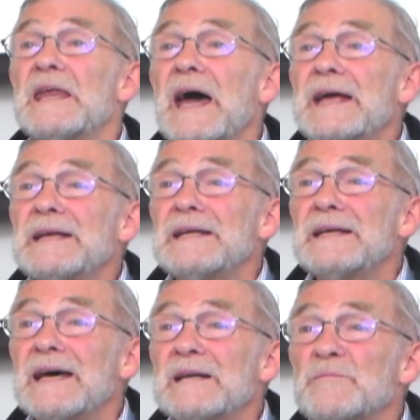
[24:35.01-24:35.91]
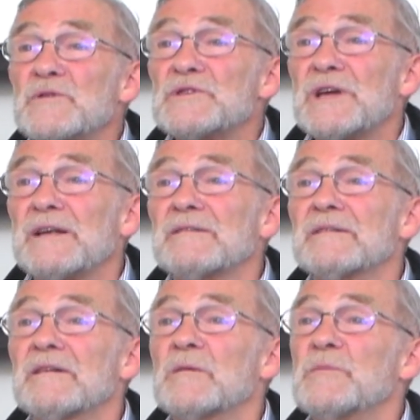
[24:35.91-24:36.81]
99%,
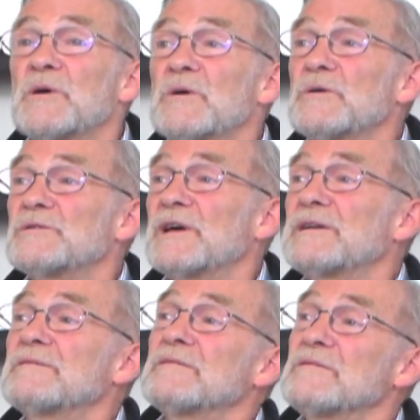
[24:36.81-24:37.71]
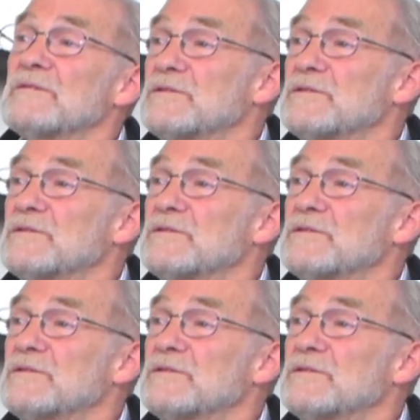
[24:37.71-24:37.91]
a poll done